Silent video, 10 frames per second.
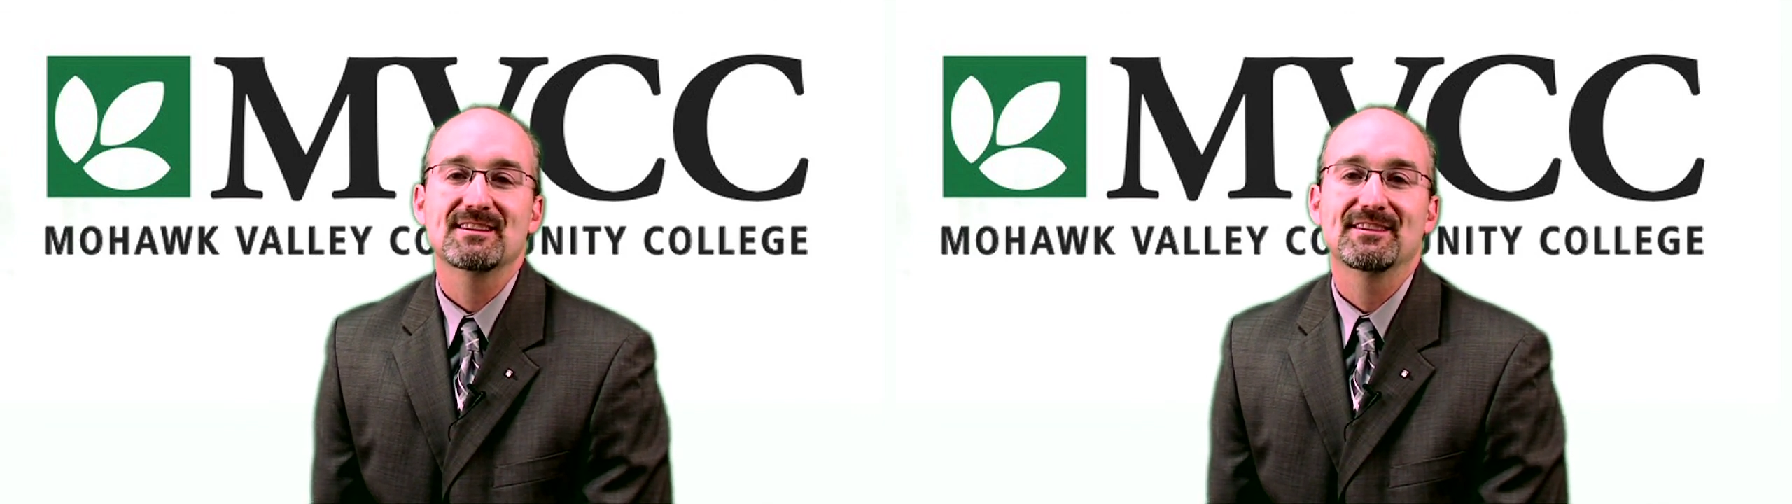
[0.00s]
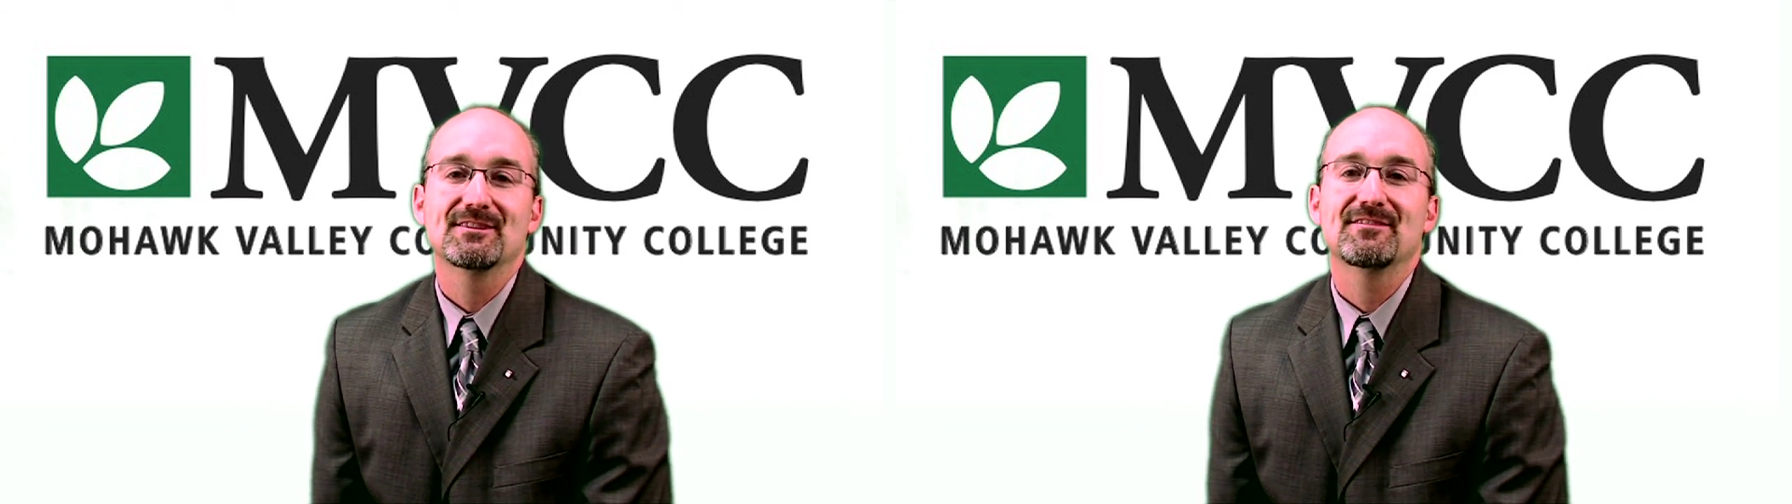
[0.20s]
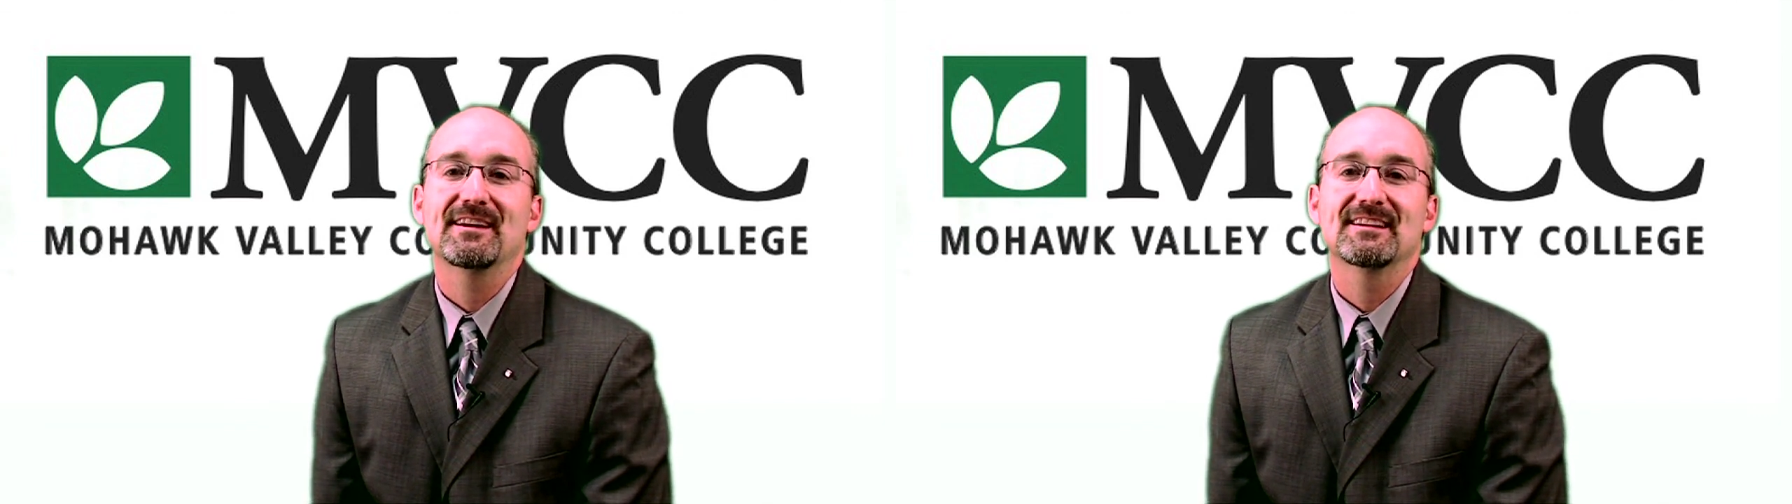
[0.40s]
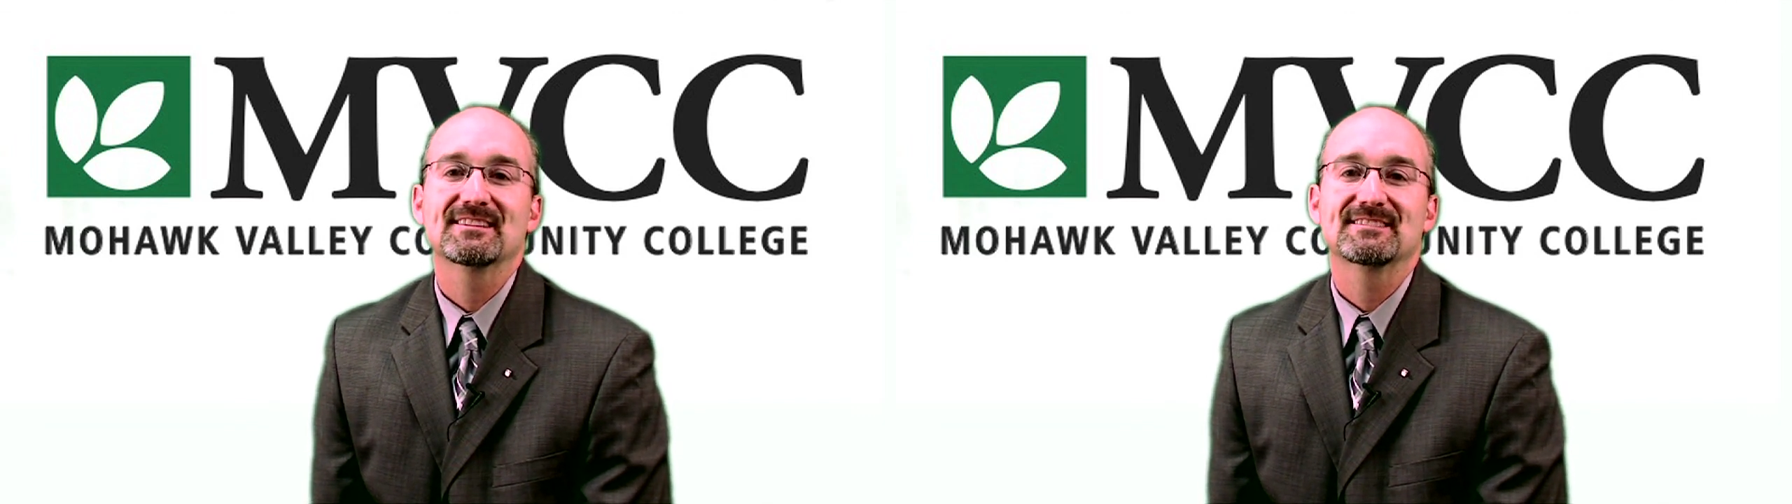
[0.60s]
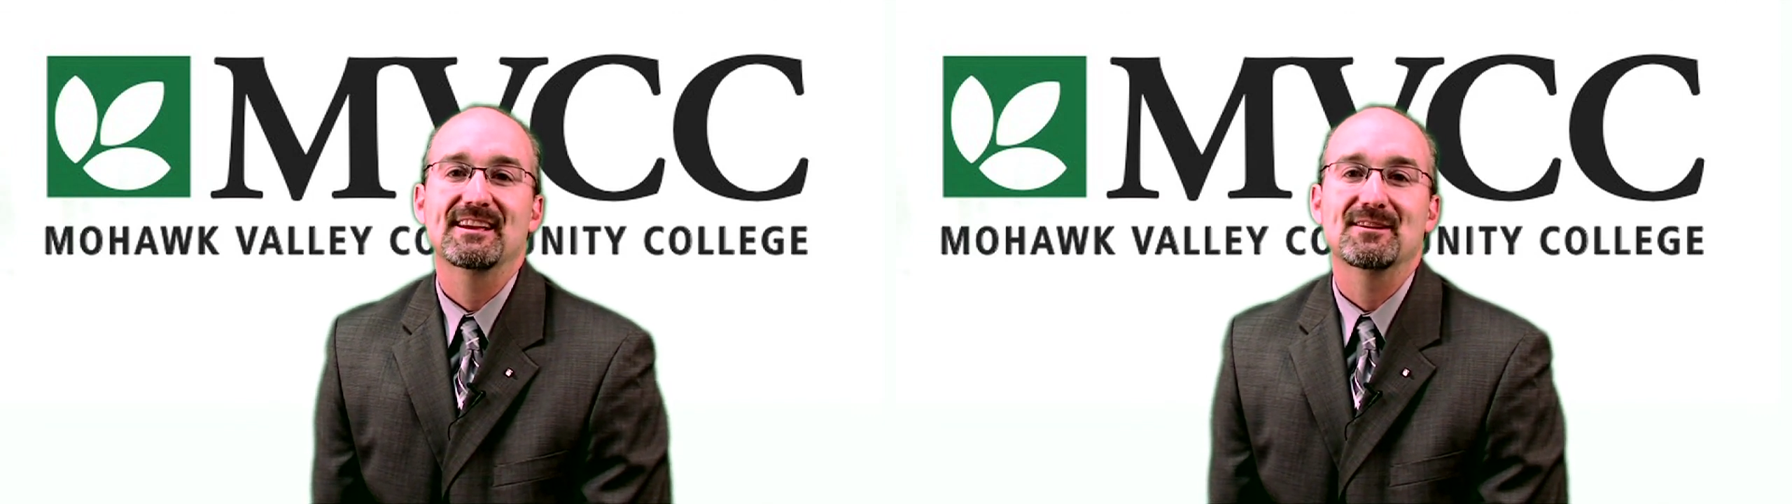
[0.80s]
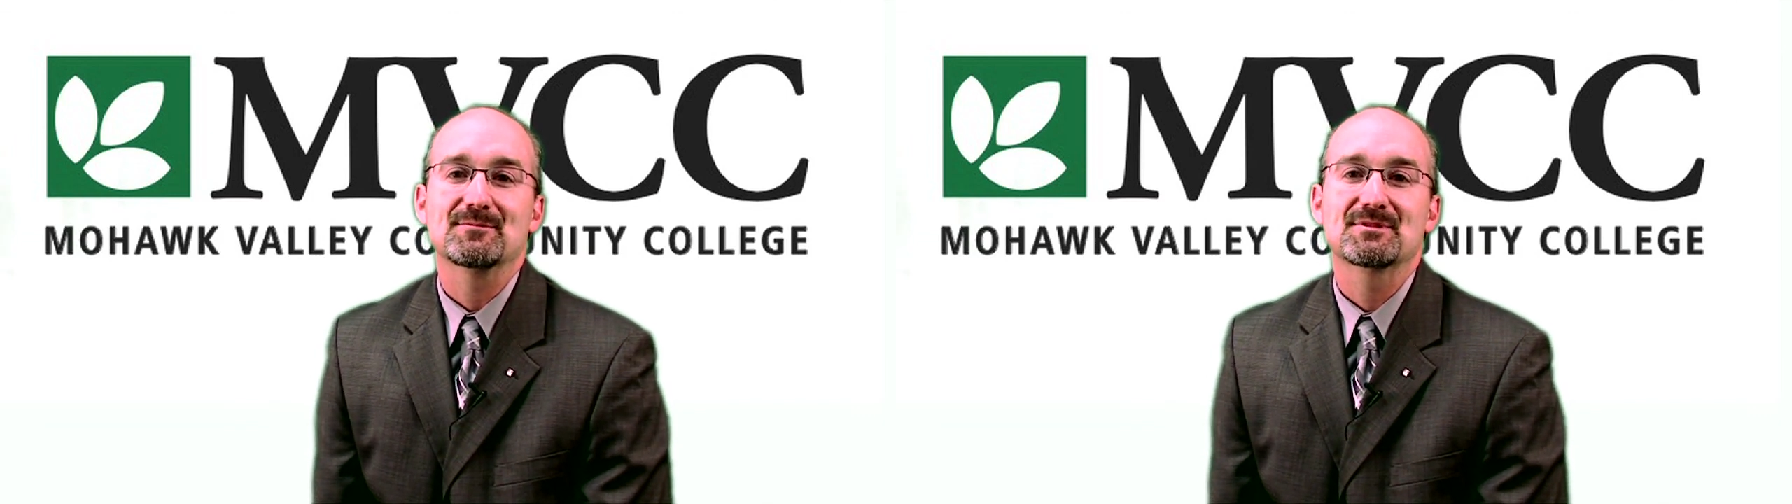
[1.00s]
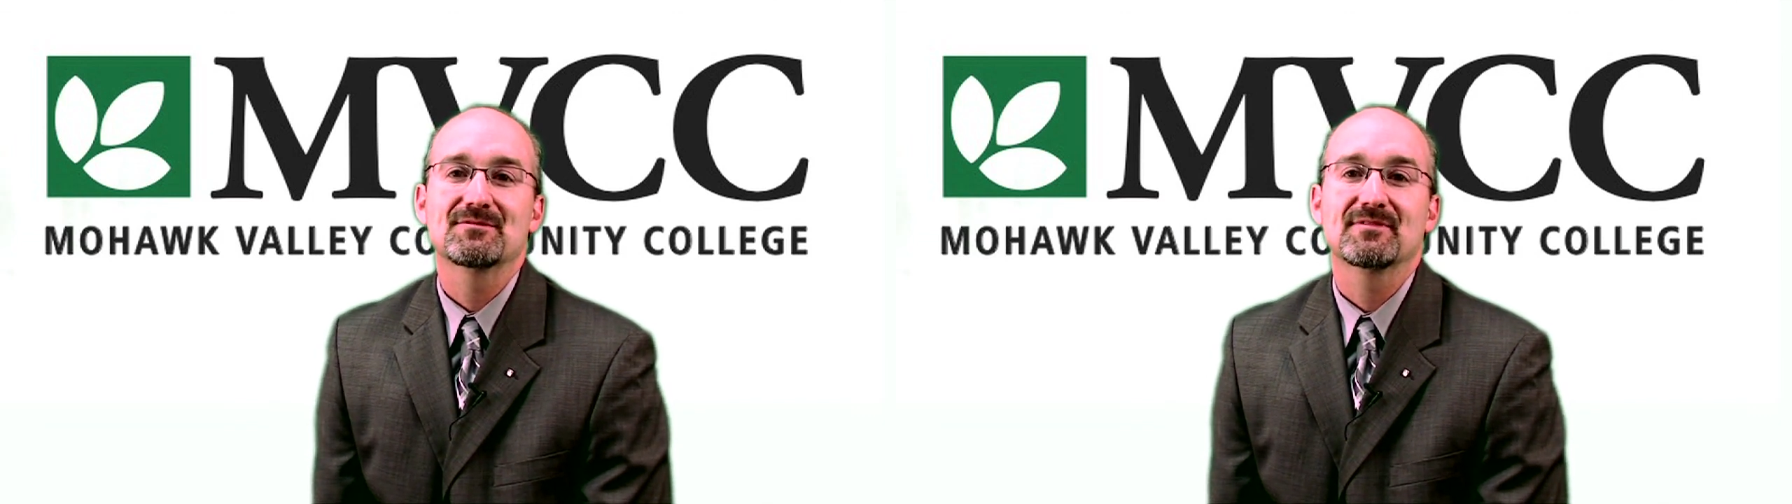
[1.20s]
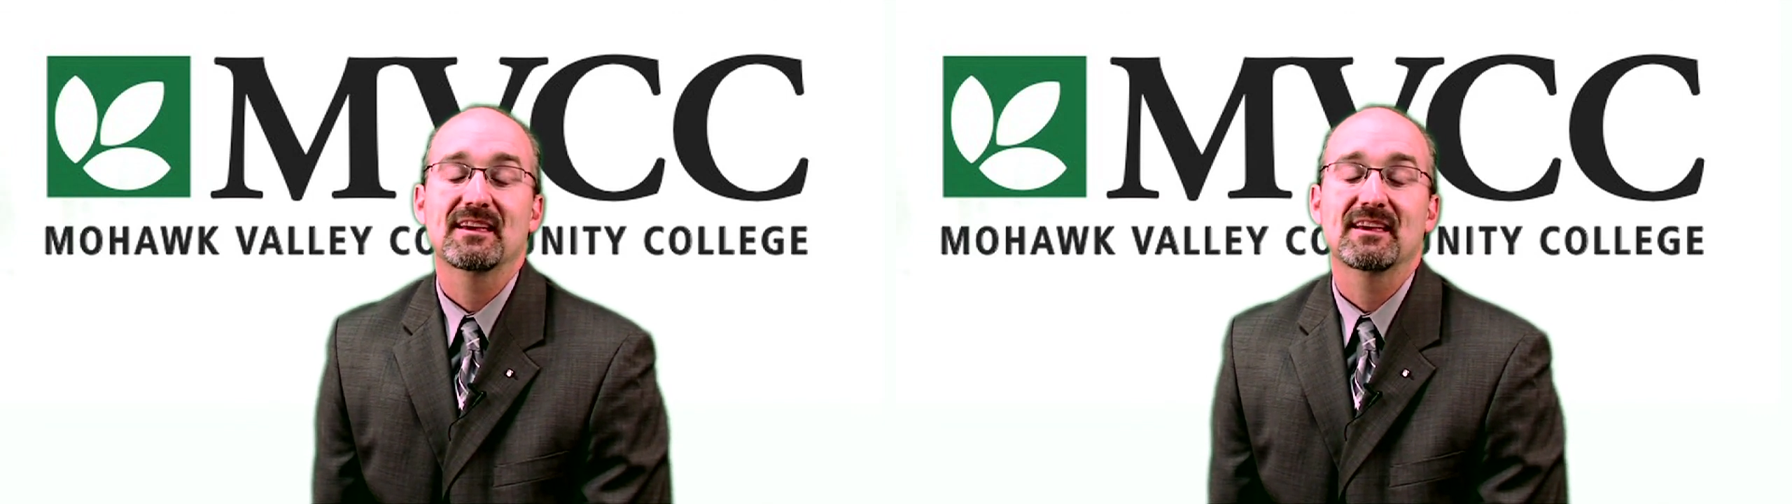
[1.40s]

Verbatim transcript: on their final exams.